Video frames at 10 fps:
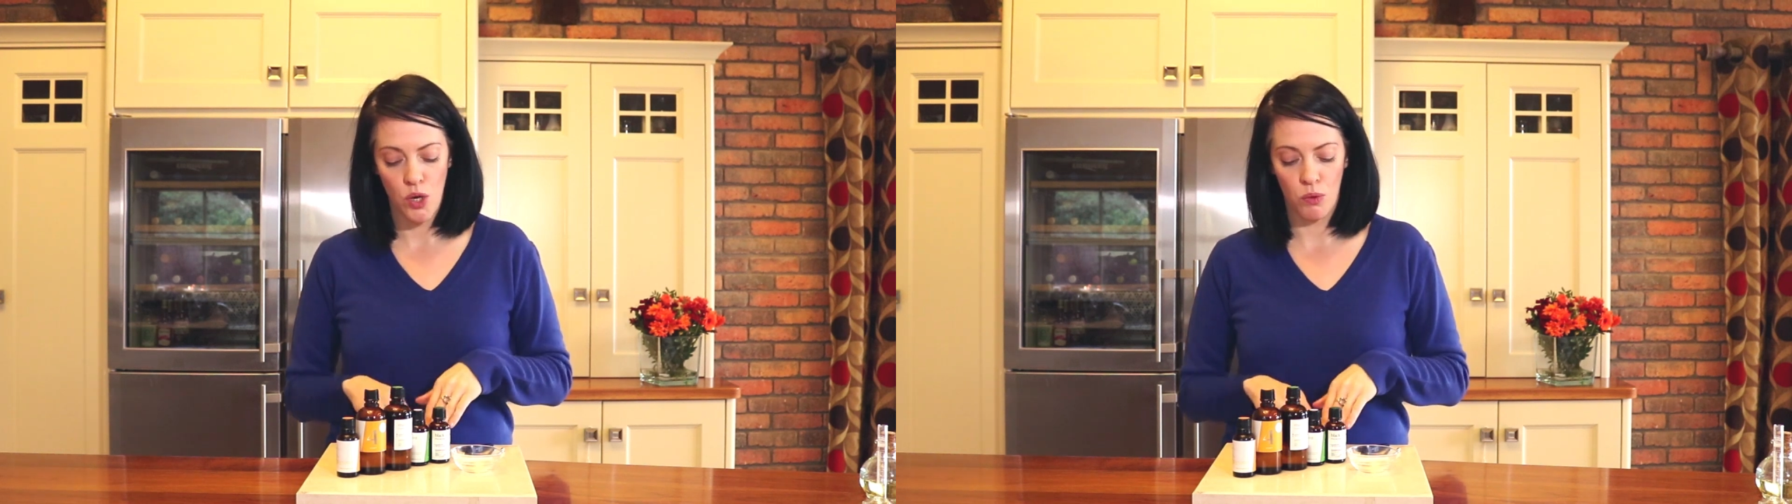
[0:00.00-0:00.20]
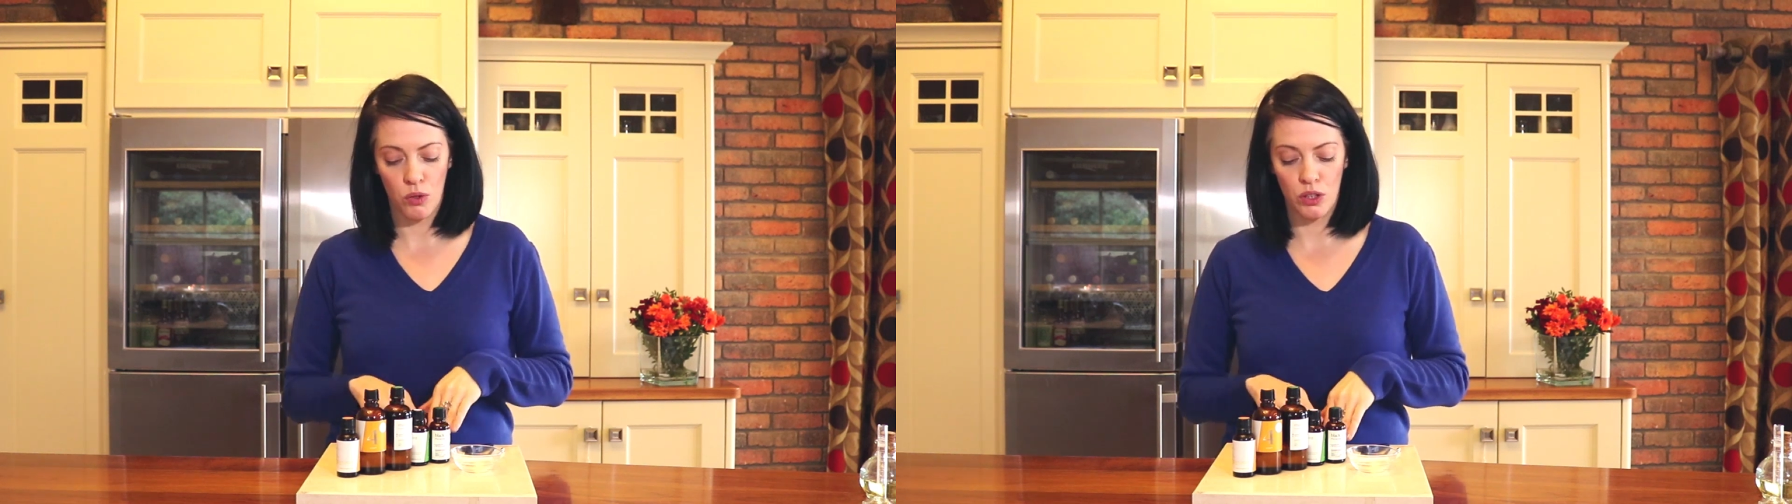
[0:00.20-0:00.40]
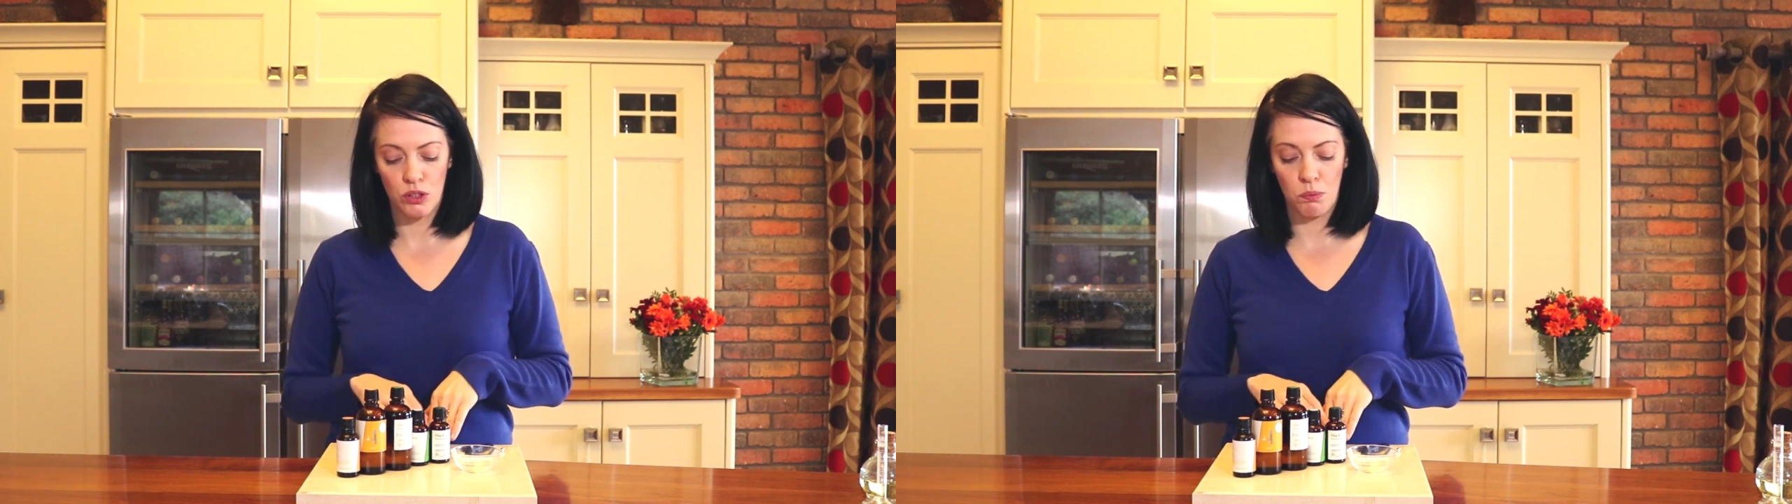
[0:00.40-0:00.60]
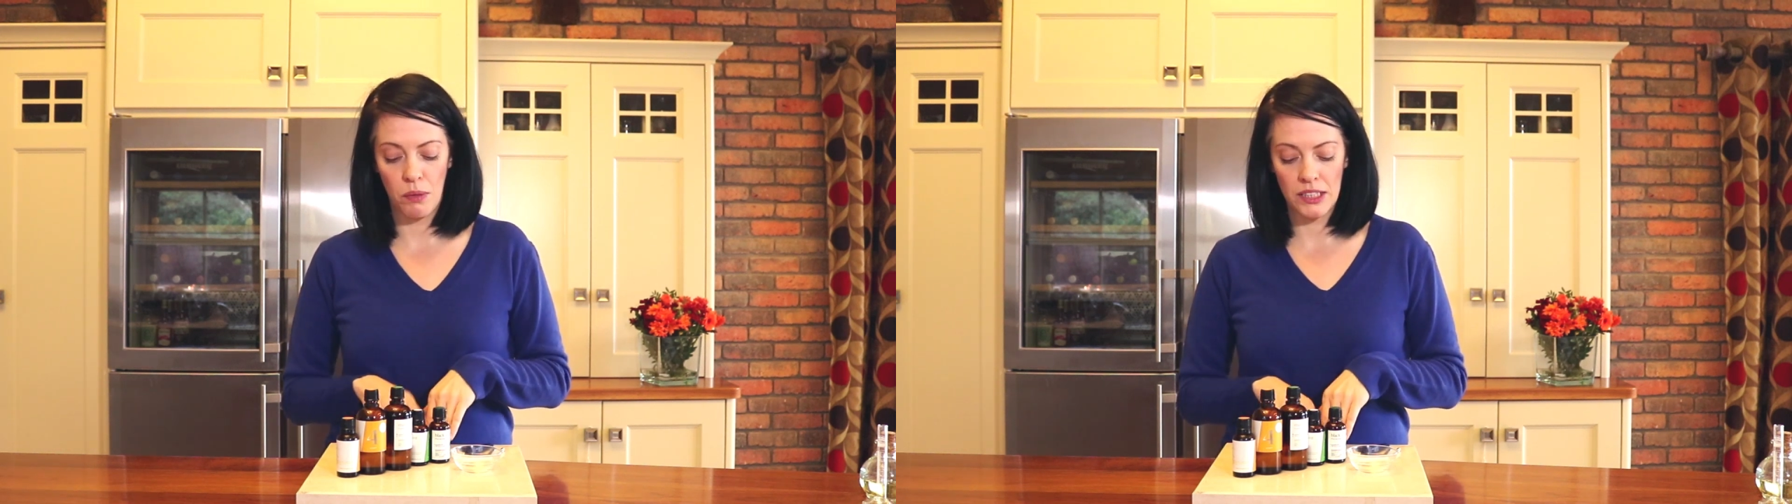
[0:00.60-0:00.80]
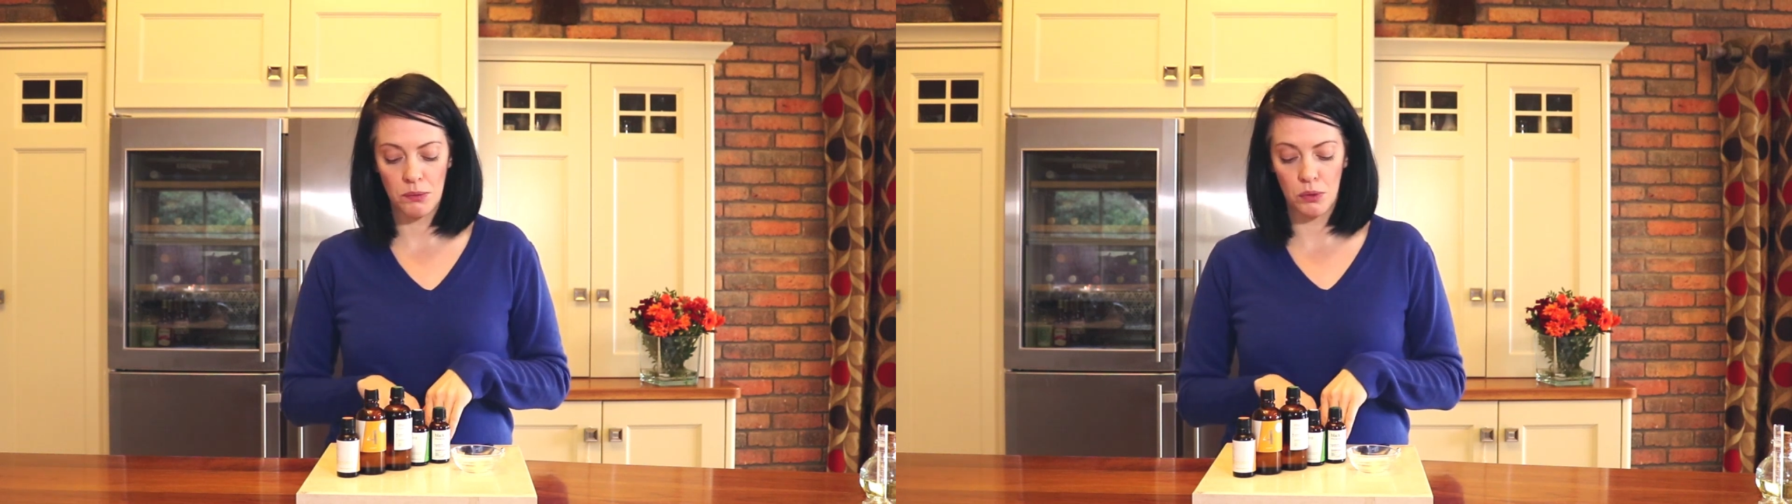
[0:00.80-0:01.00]
We're going to use
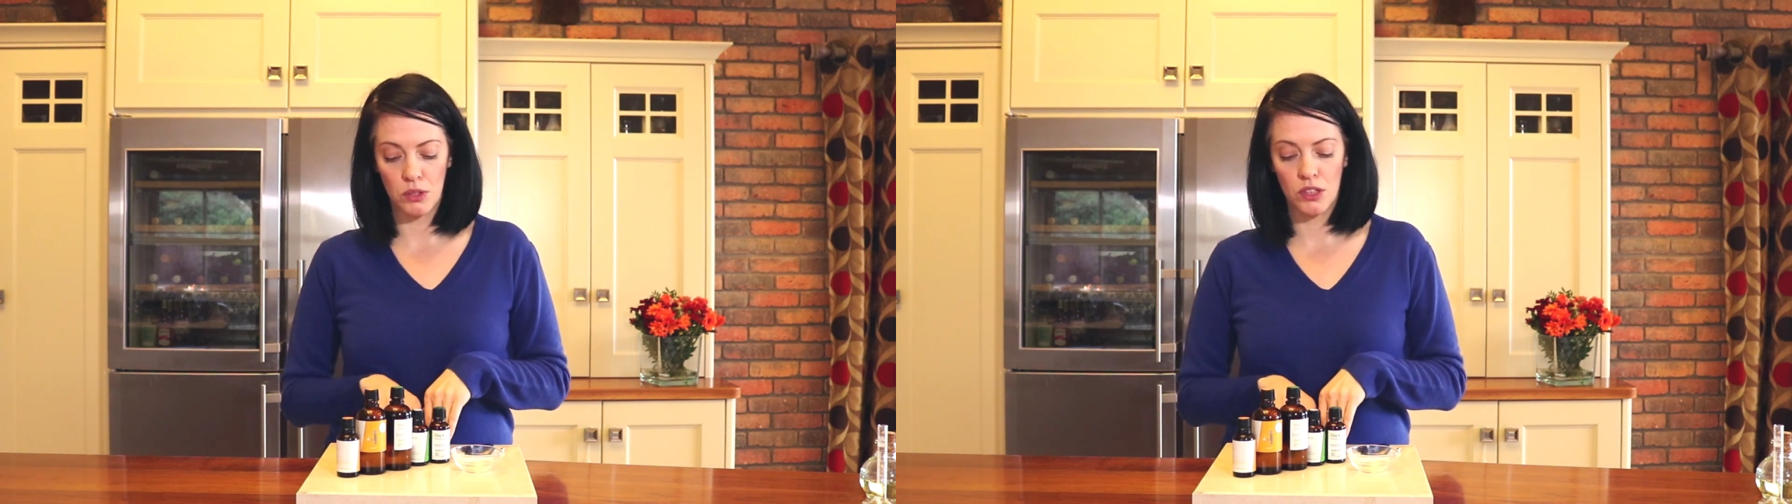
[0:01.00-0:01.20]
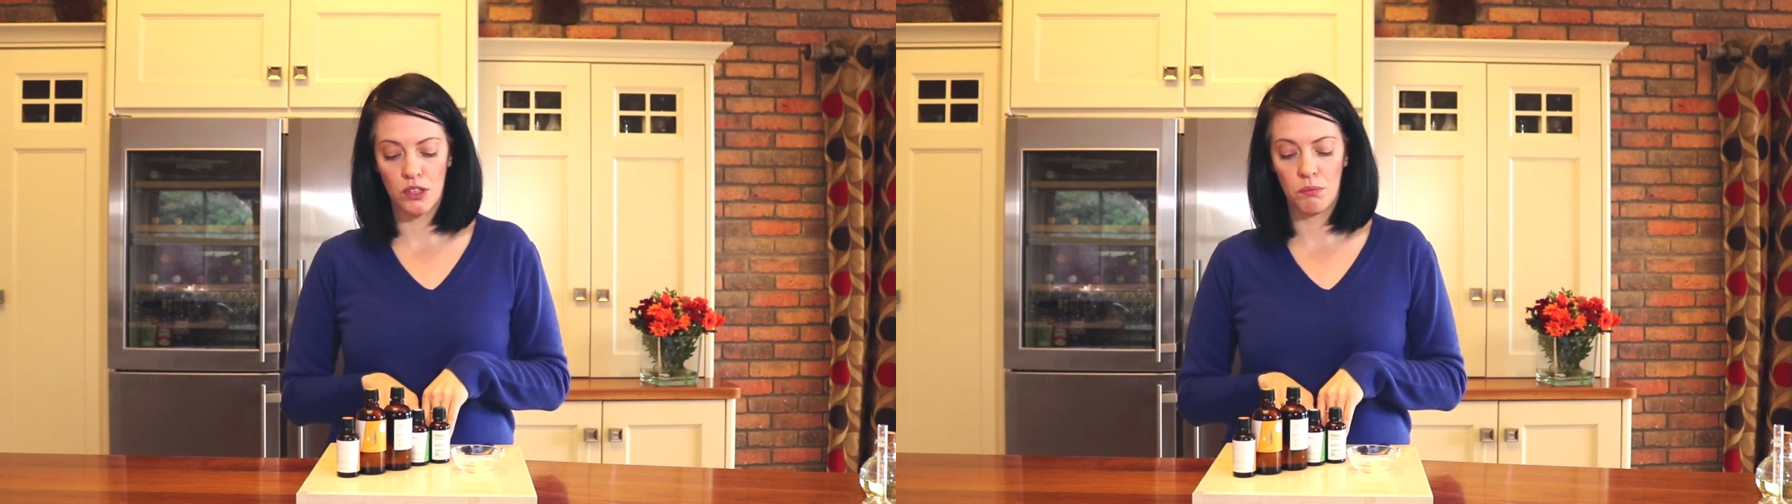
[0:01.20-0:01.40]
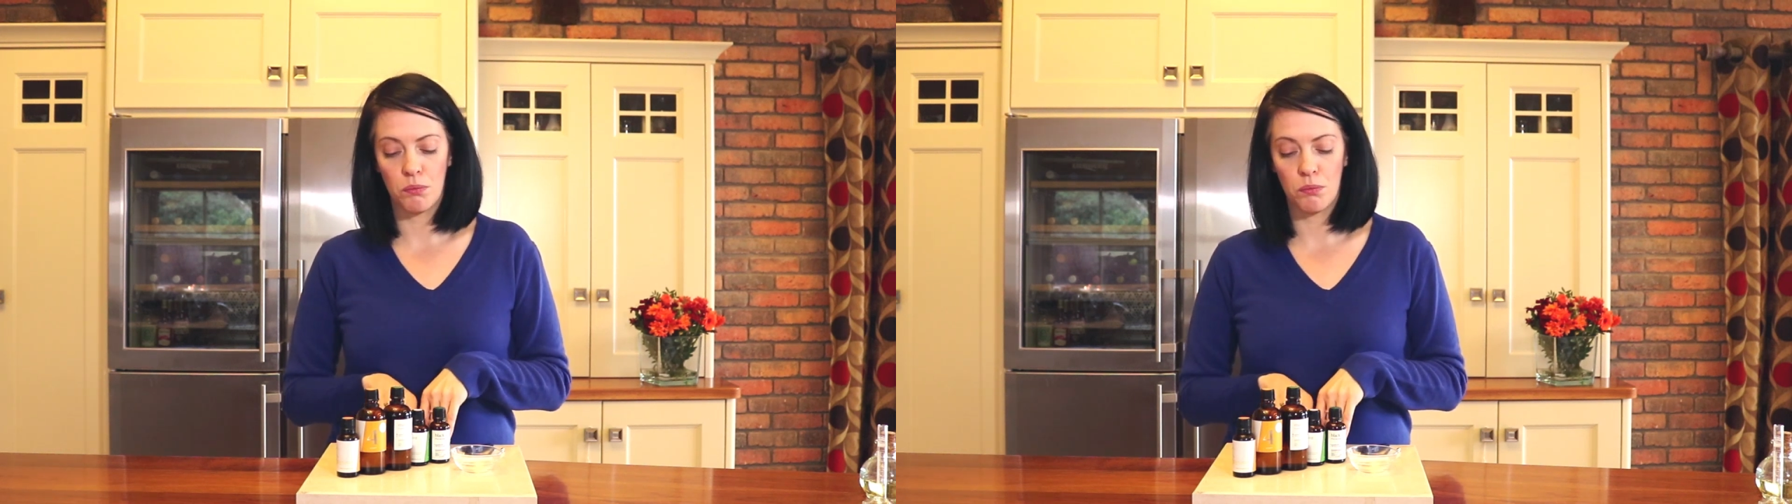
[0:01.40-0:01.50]
Black Spruce,